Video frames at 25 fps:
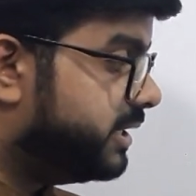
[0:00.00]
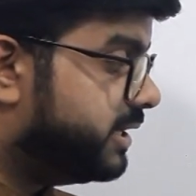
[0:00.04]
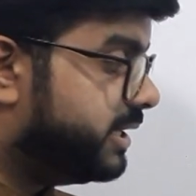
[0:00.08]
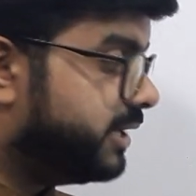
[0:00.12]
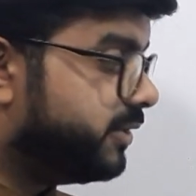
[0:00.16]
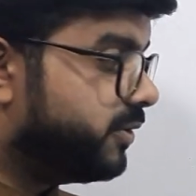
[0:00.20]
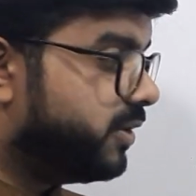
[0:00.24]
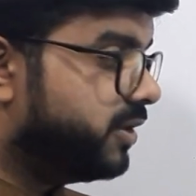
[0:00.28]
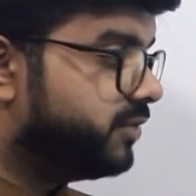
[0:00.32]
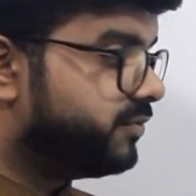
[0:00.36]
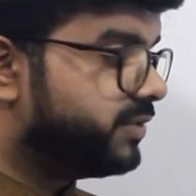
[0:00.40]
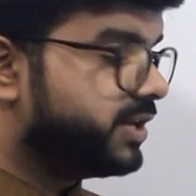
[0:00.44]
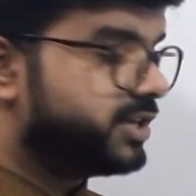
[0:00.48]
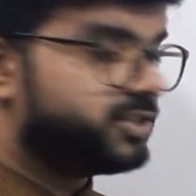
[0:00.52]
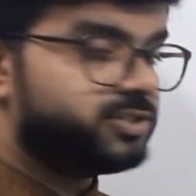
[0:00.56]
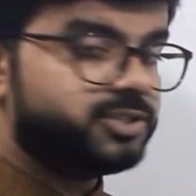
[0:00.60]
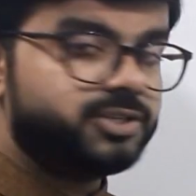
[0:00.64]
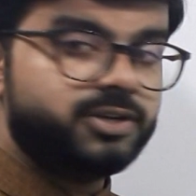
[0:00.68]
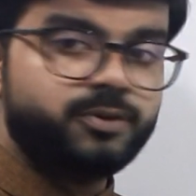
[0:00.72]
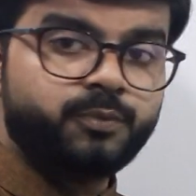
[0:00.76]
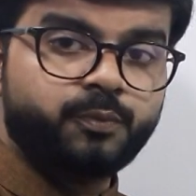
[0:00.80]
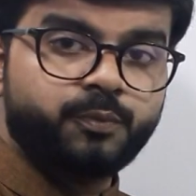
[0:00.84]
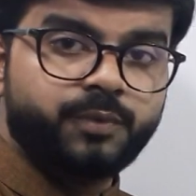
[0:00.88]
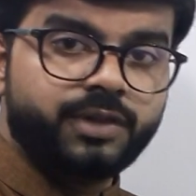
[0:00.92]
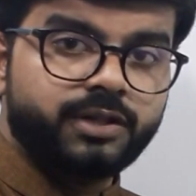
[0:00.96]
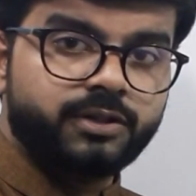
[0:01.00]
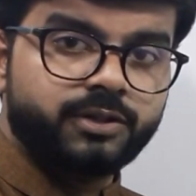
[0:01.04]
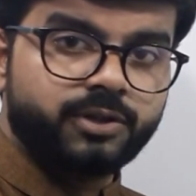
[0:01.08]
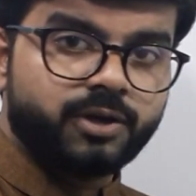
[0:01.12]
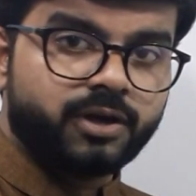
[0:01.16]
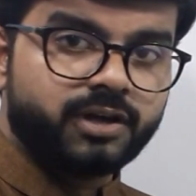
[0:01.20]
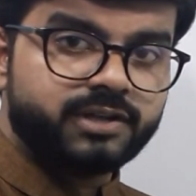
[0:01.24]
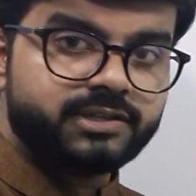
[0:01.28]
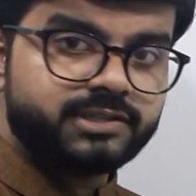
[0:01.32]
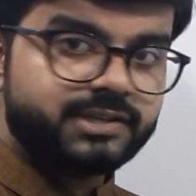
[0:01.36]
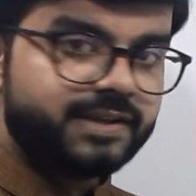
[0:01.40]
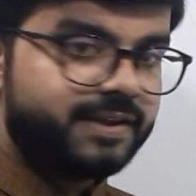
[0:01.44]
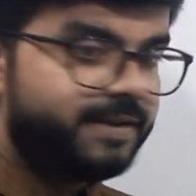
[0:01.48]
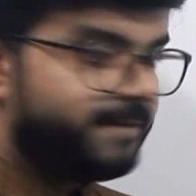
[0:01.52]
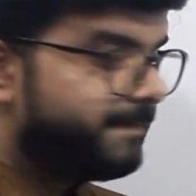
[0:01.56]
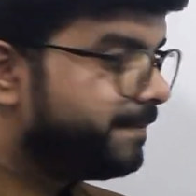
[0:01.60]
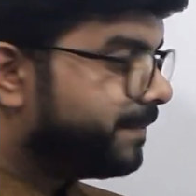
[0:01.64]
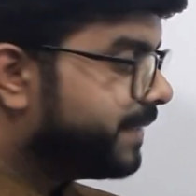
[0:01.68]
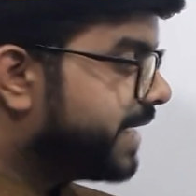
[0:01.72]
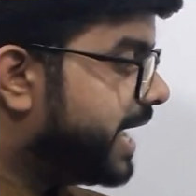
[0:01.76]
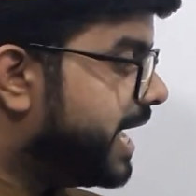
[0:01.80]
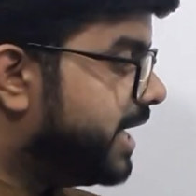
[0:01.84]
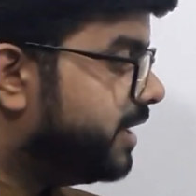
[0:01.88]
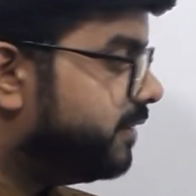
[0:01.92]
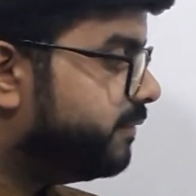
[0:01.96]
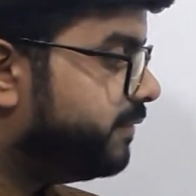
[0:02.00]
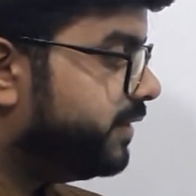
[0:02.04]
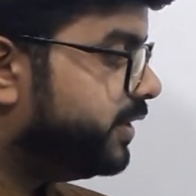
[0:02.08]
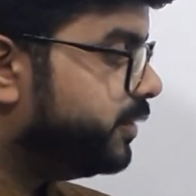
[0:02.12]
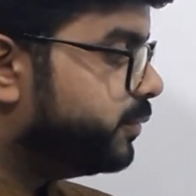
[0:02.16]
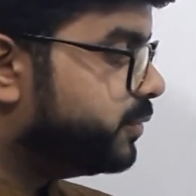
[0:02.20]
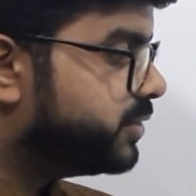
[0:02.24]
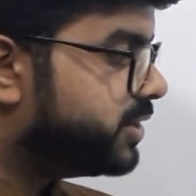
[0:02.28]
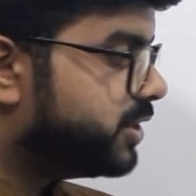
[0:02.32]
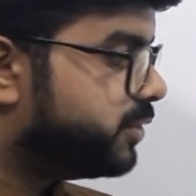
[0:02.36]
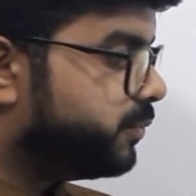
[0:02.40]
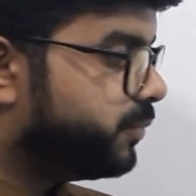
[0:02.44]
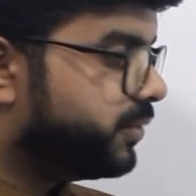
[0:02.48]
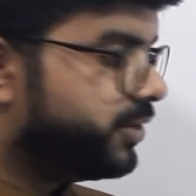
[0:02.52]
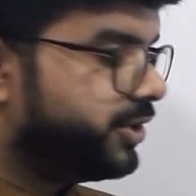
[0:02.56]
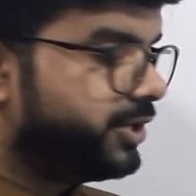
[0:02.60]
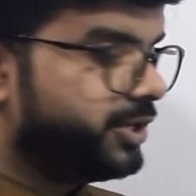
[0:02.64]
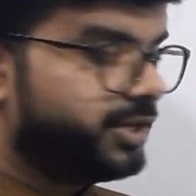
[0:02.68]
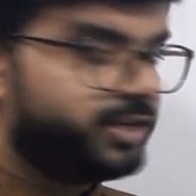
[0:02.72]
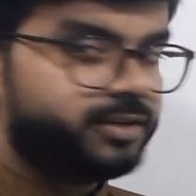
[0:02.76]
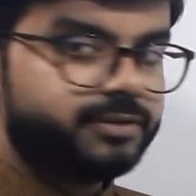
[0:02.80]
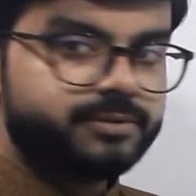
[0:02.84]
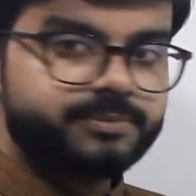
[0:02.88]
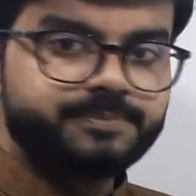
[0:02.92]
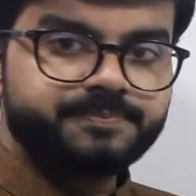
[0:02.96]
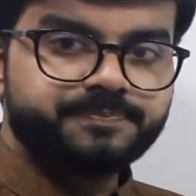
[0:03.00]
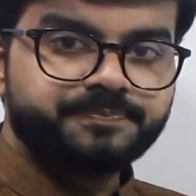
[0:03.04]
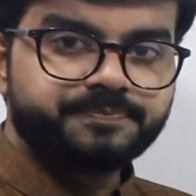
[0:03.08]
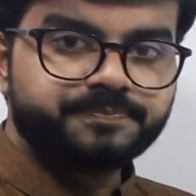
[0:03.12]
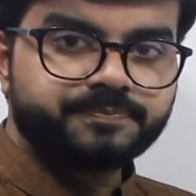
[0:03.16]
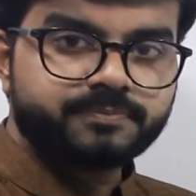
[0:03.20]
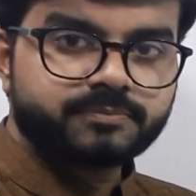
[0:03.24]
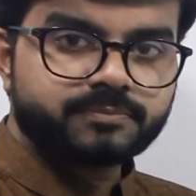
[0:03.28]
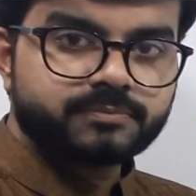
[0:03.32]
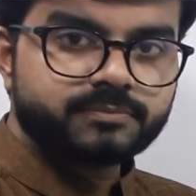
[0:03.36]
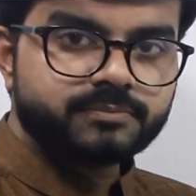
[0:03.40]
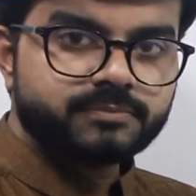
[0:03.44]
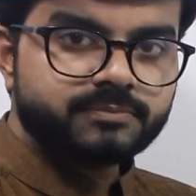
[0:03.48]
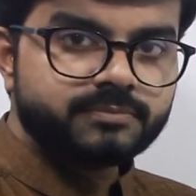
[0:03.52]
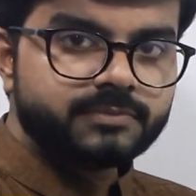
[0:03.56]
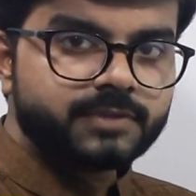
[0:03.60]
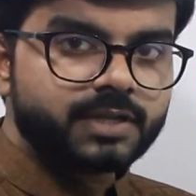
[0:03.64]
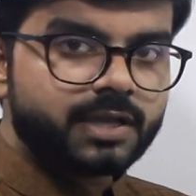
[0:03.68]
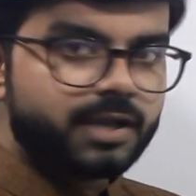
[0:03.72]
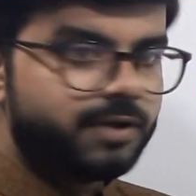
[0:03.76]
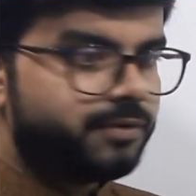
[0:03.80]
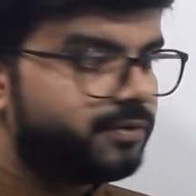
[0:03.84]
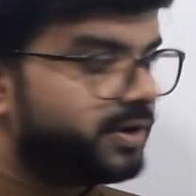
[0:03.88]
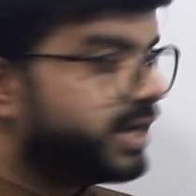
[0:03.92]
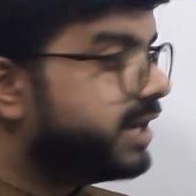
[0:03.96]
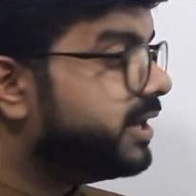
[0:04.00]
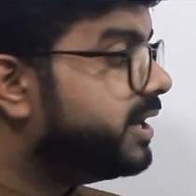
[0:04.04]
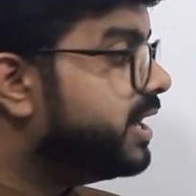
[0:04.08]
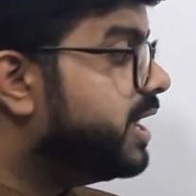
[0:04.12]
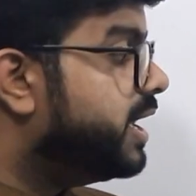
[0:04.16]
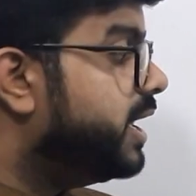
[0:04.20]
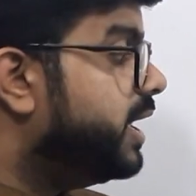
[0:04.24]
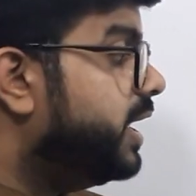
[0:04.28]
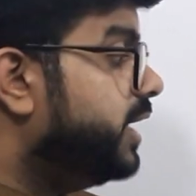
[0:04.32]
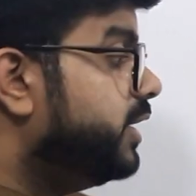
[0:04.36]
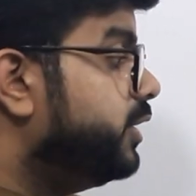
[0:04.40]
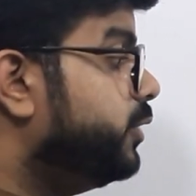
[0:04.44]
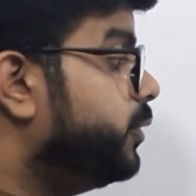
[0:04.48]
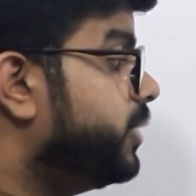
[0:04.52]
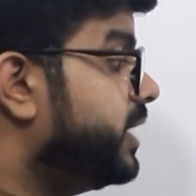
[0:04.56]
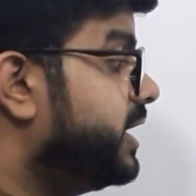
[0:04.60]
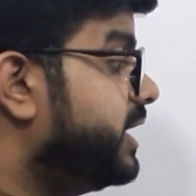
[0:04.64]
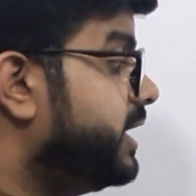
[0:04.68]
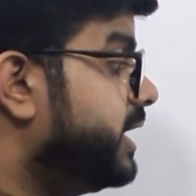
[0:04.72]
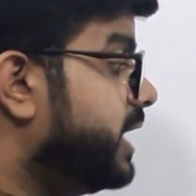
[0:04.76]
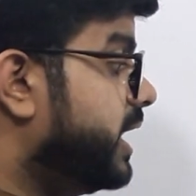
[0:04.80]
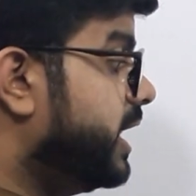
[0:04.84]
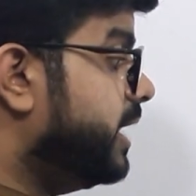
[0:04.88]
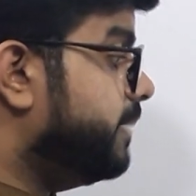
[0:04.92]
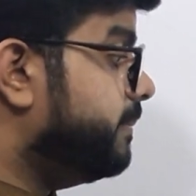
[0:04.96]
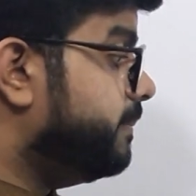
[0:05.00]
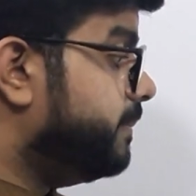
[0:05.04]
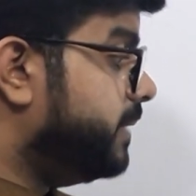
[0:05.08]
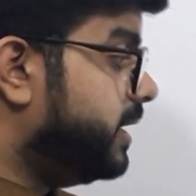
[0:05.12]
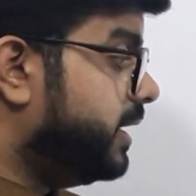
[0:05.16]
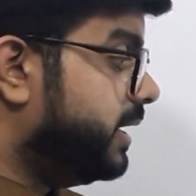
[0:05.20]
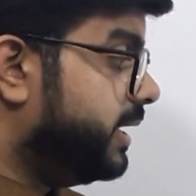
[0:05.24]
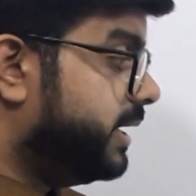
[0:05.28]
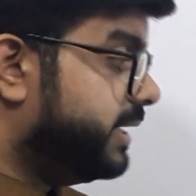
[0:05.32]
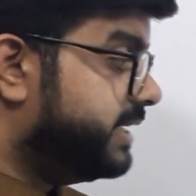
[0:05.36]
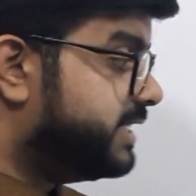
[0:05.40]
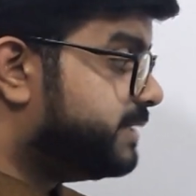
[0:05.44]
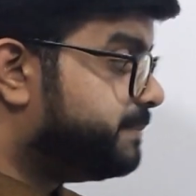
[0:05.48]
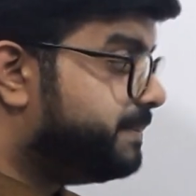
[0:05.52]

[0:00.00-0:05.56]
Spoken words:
the contraction of will not, and we use it over here, right? You can